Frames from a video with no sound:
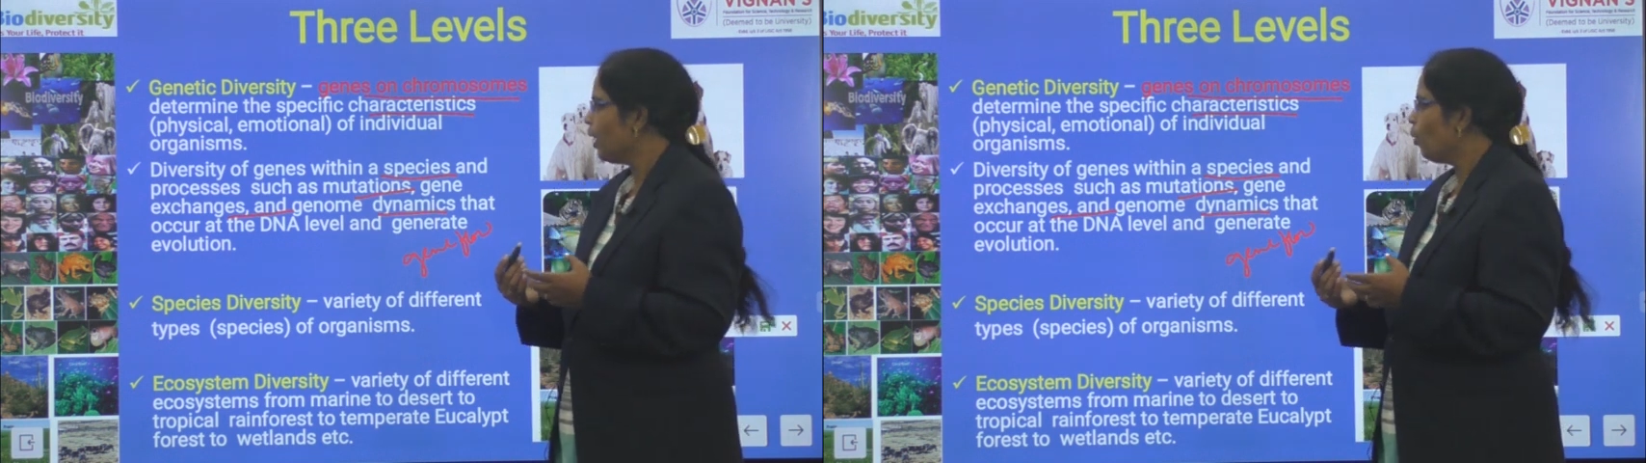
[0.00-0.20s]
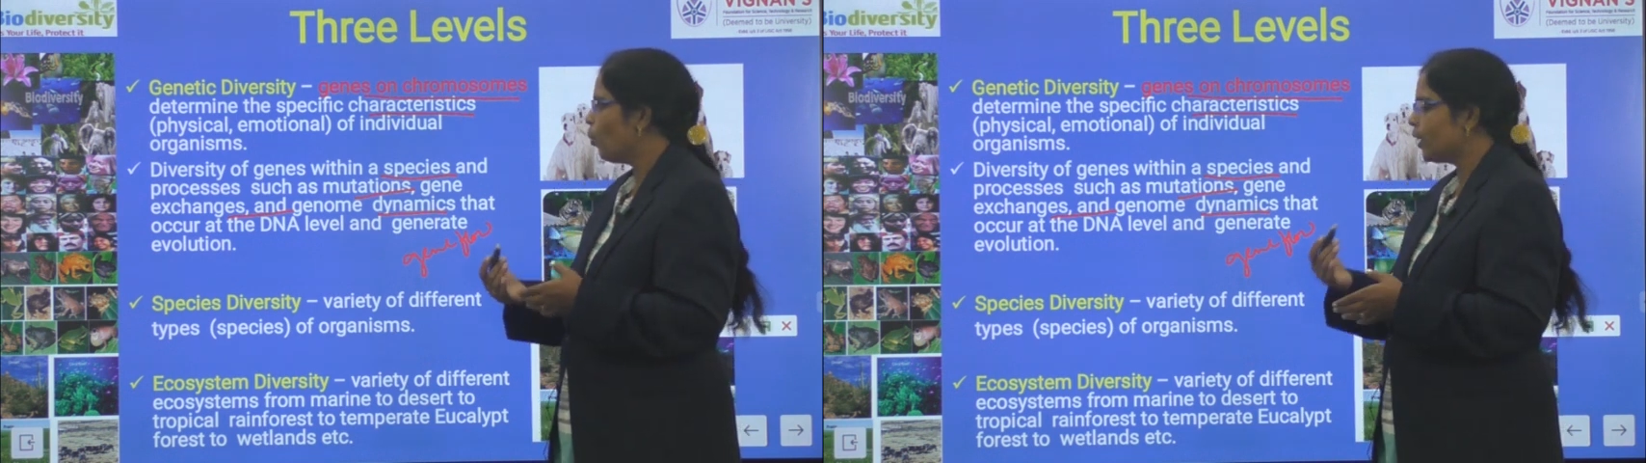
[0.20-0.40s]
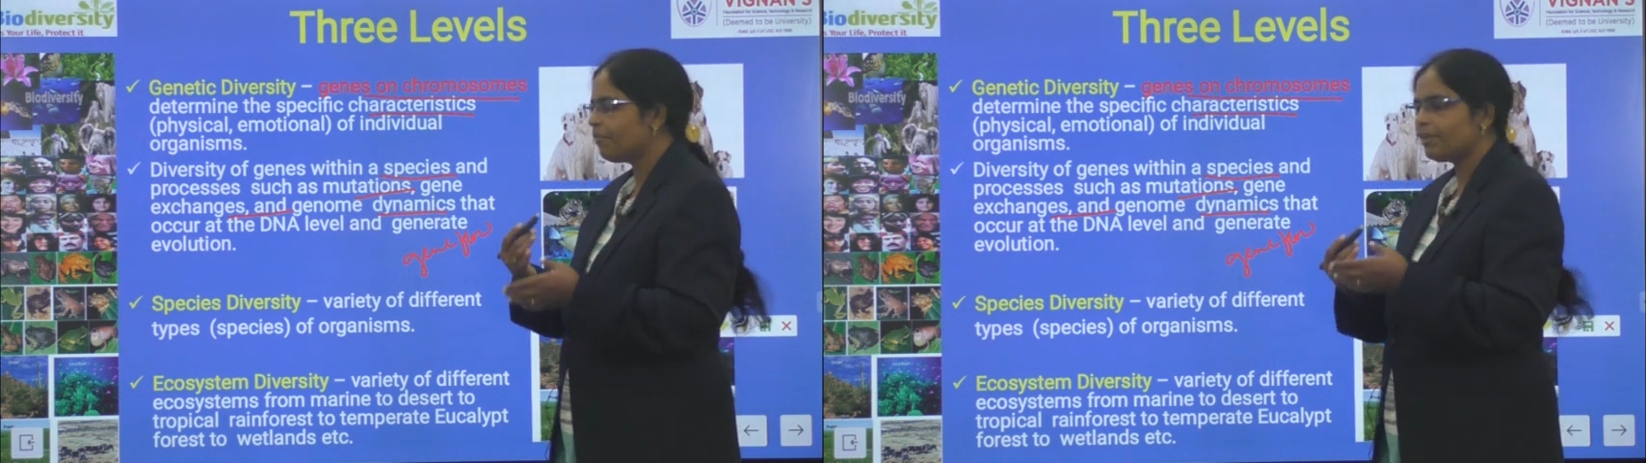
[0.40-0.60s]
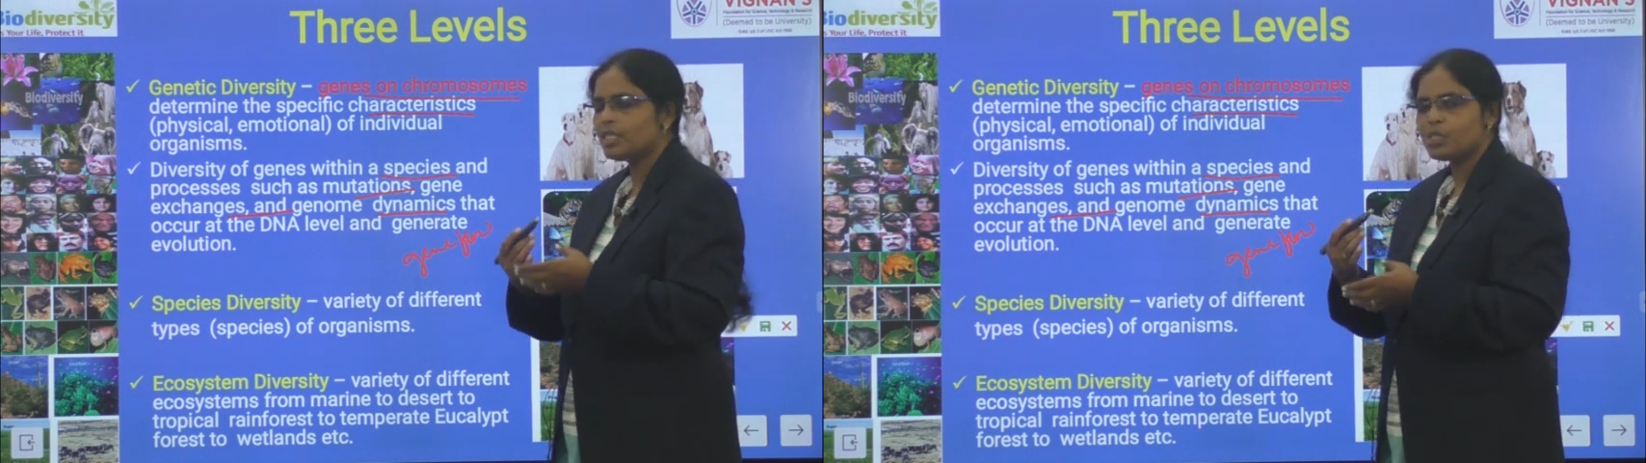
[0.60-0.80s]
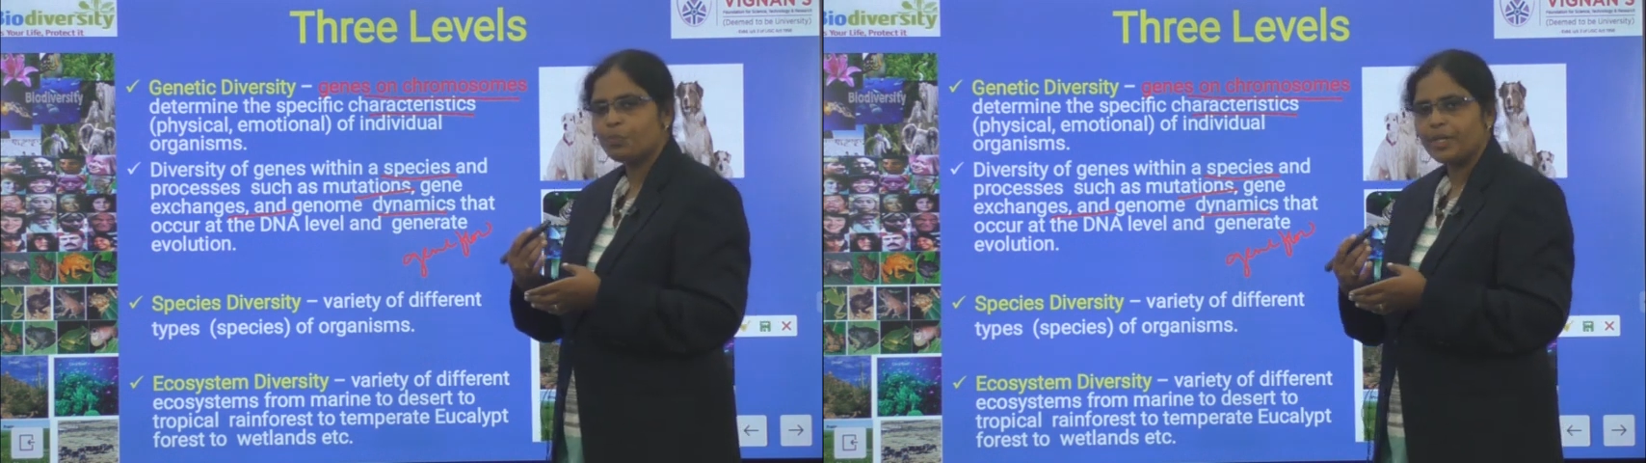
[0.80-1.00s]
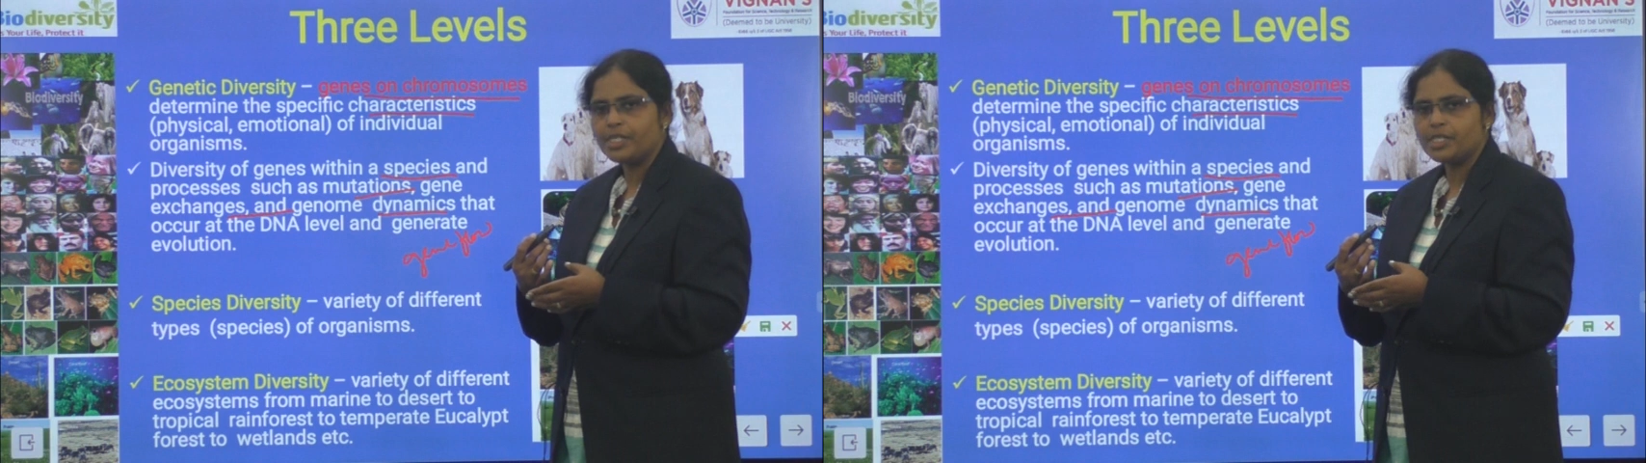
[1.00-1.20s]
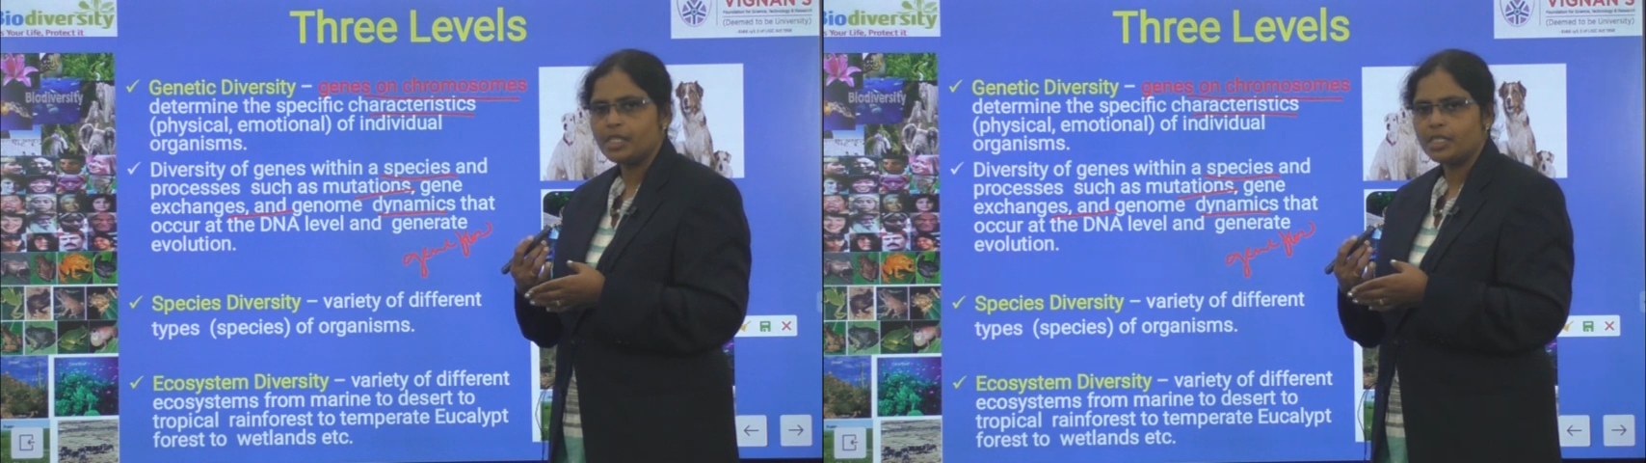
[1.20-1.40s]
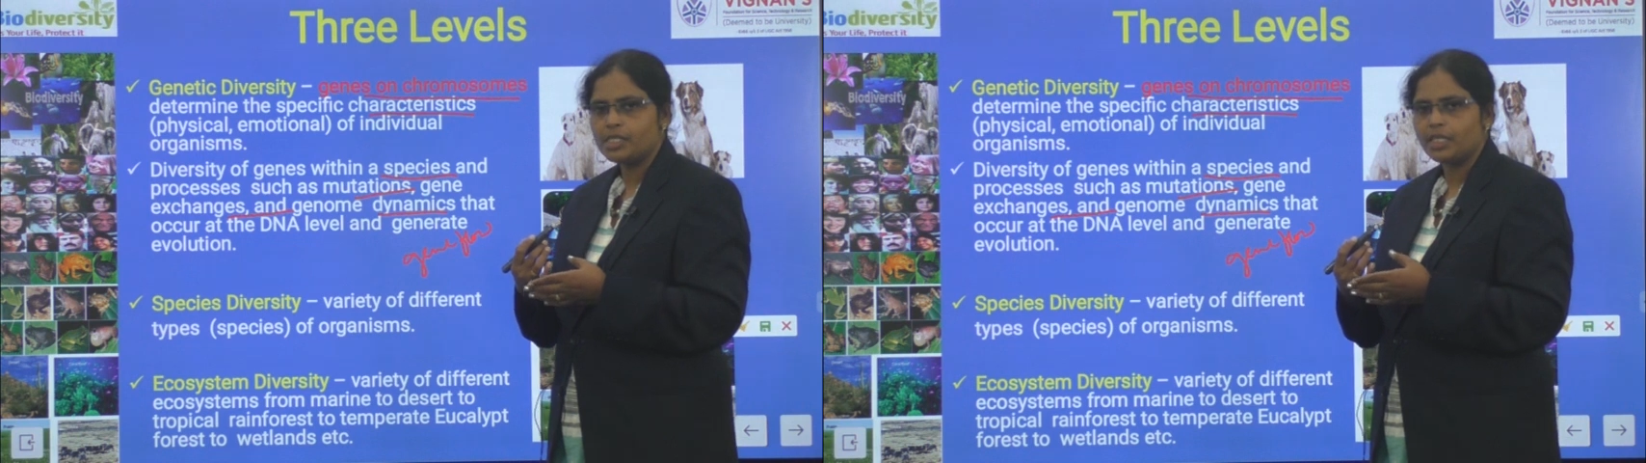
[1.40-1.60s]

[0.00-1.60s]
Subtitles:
whatever the species